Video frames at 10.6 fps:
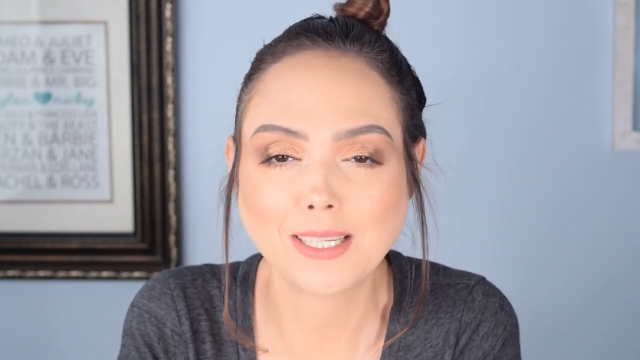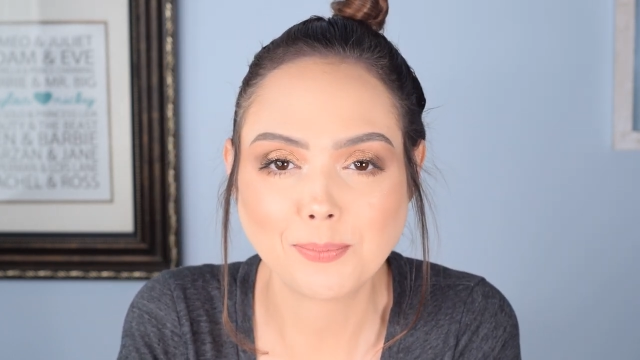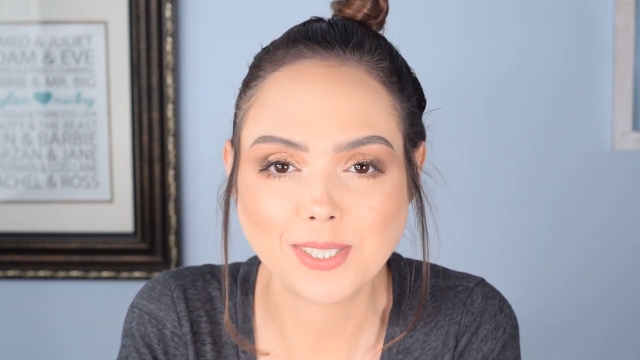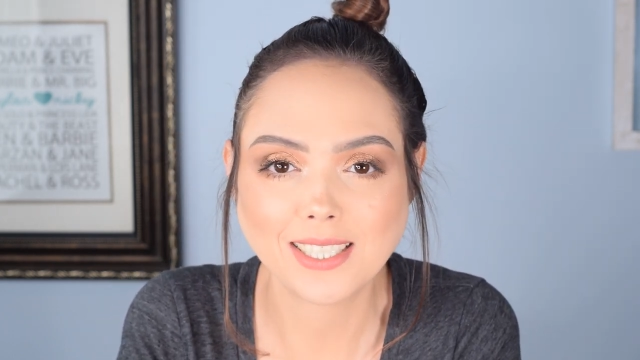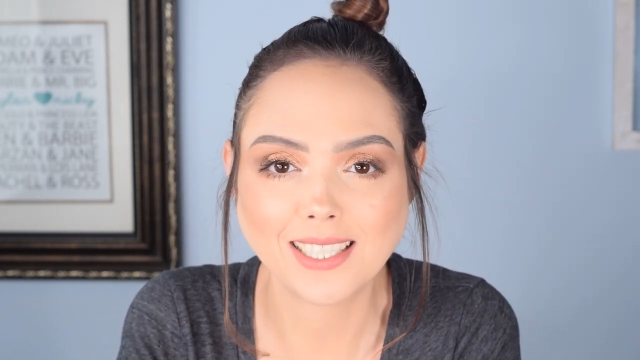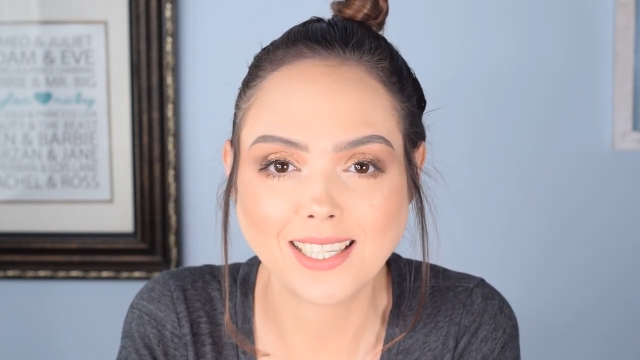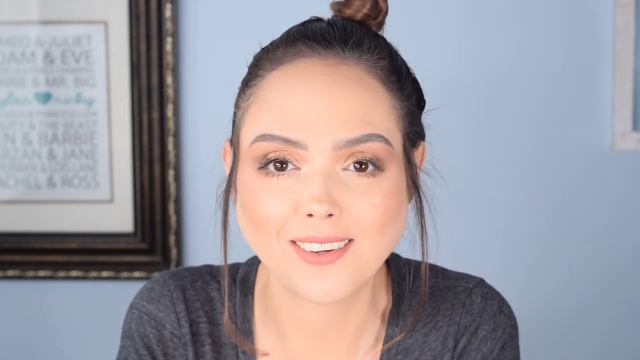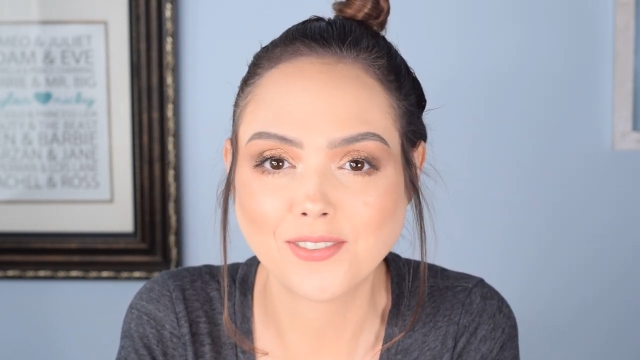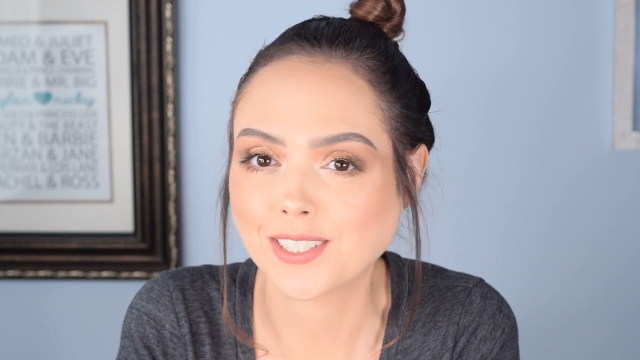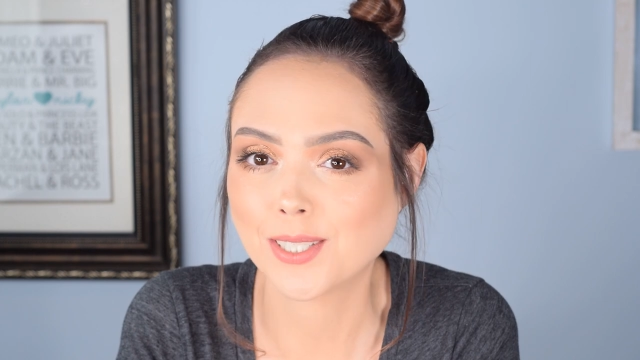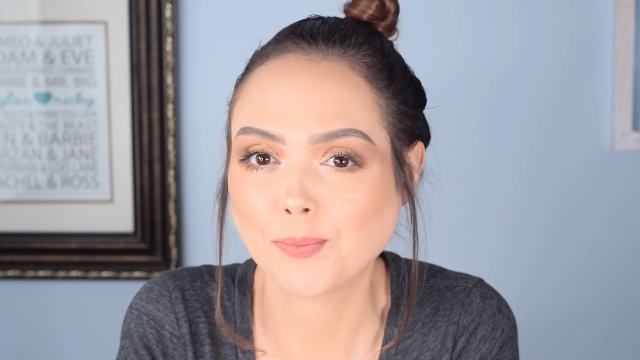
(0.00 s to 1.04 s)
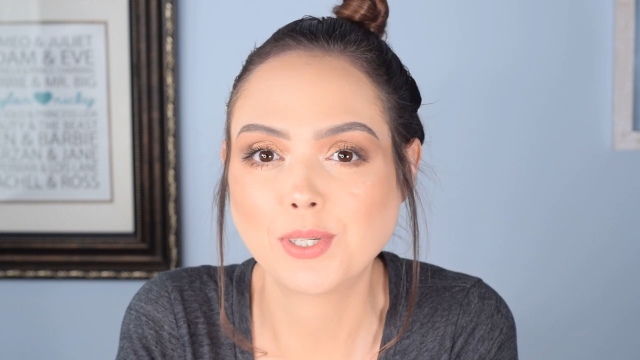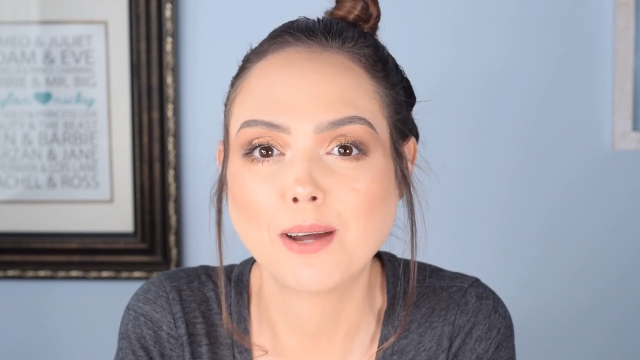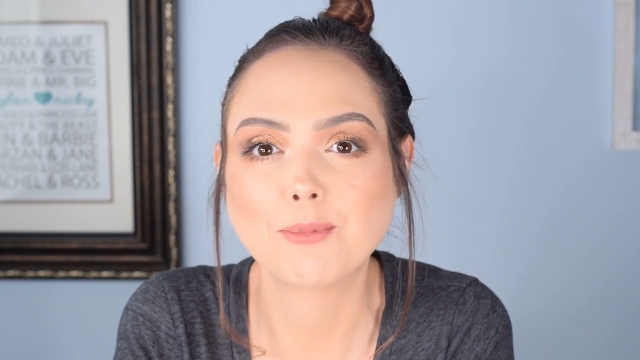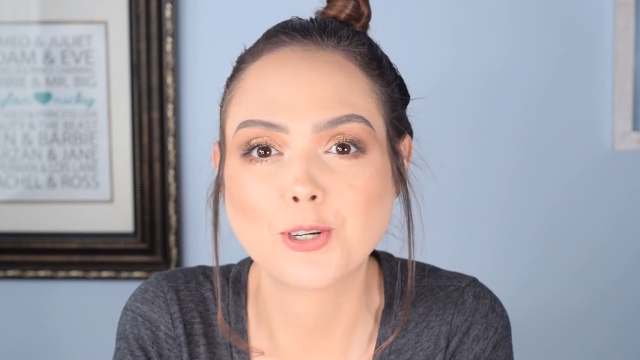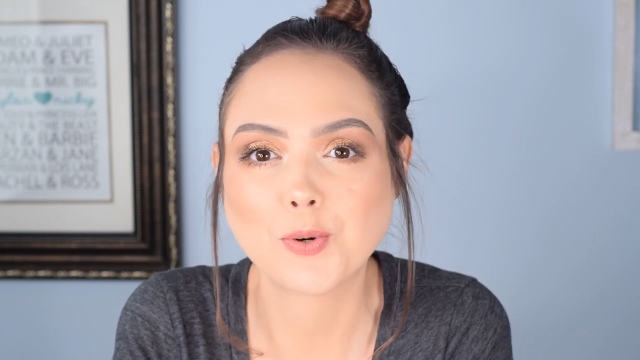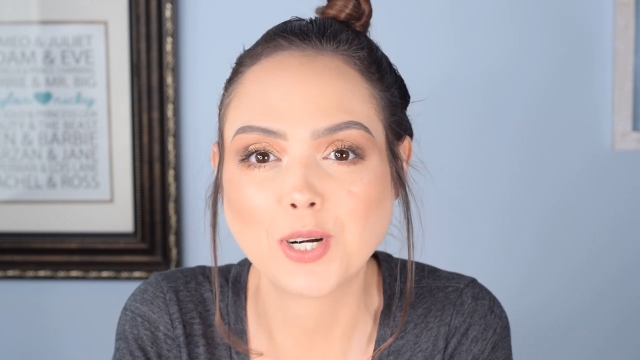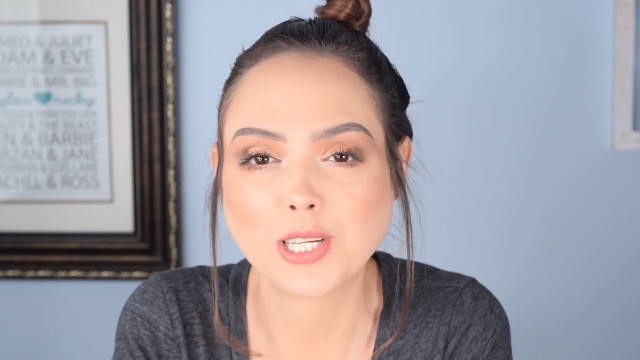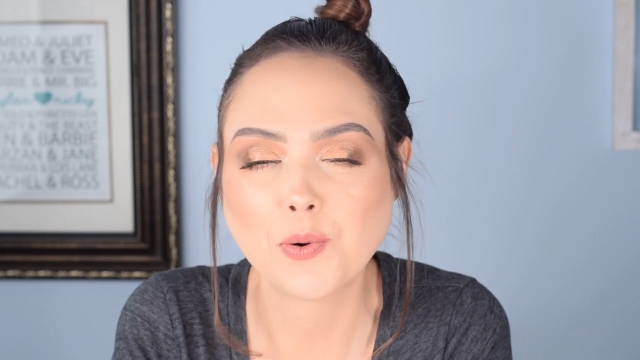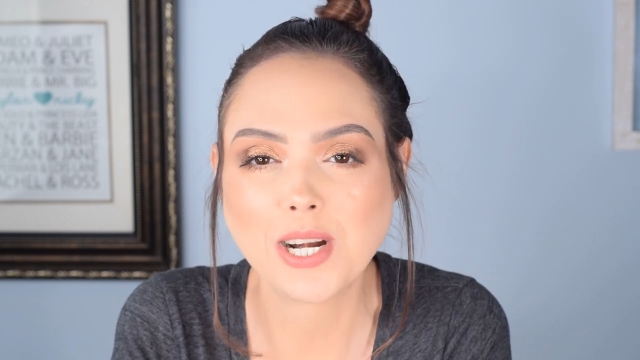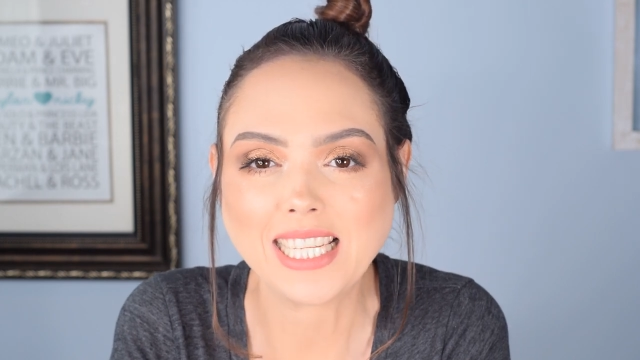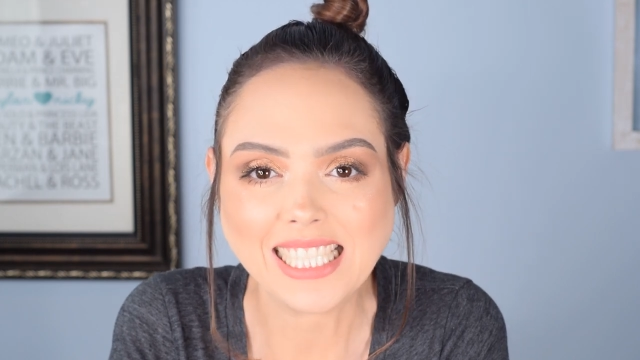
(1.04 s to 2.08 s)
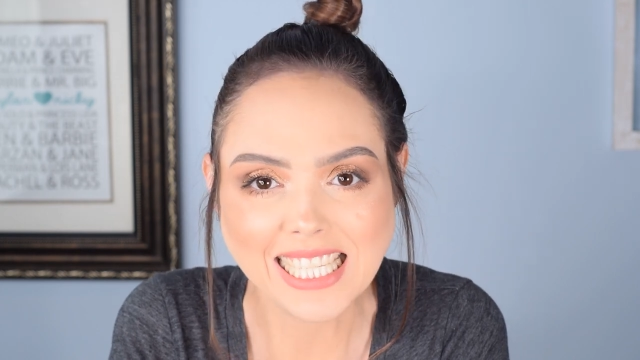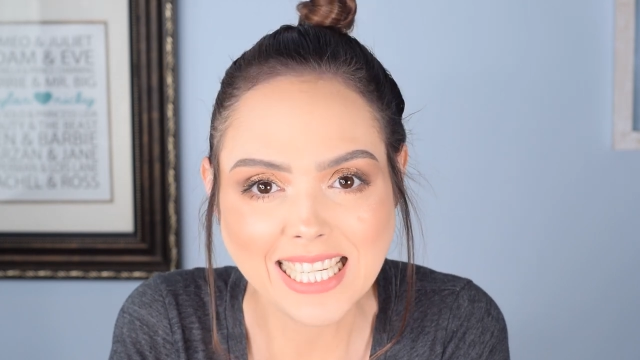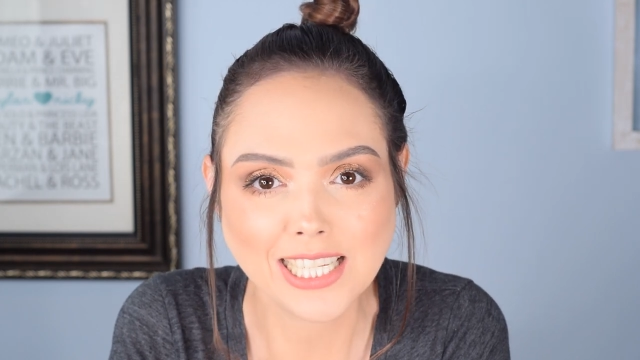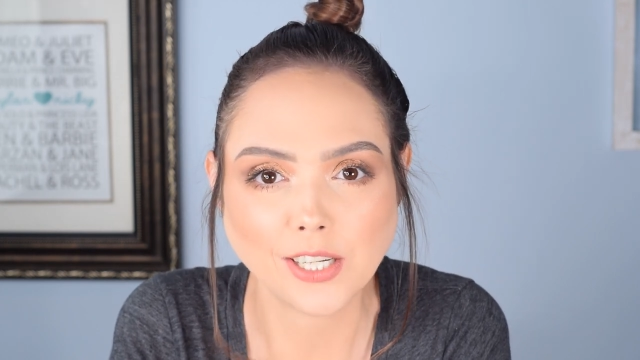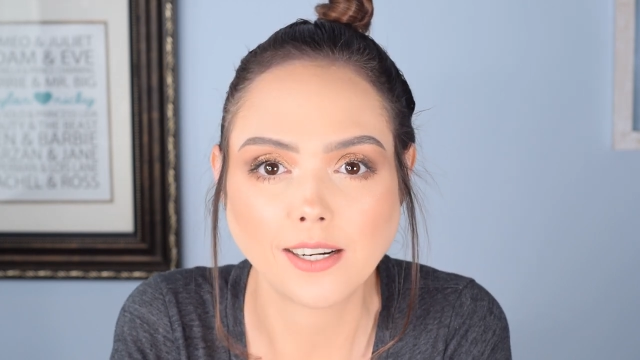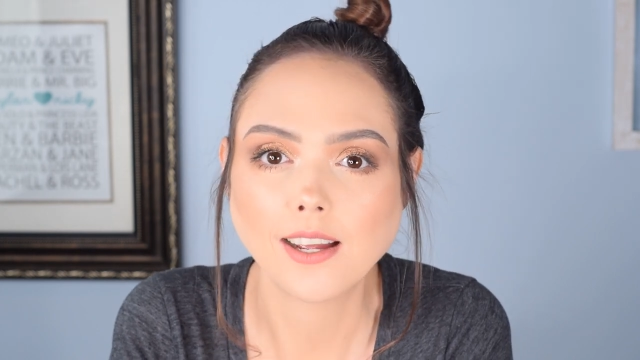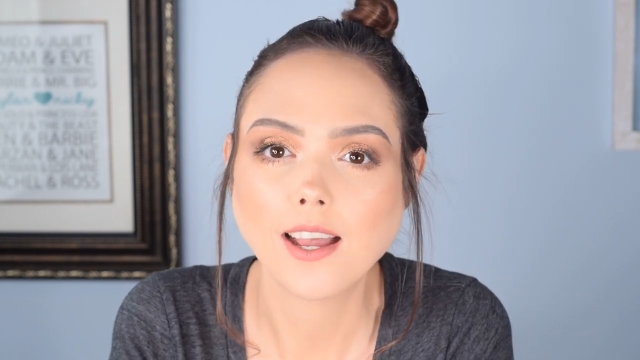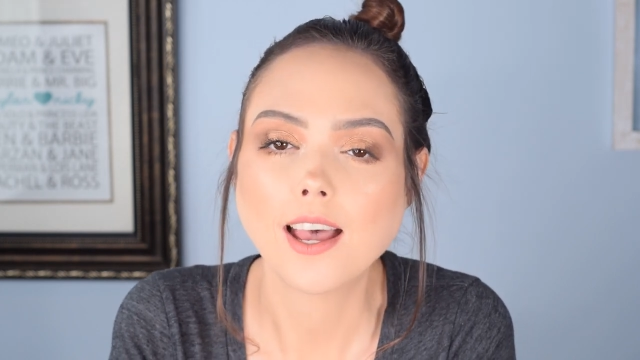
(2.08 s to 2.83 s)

Ipsy for September twenty twenty is here.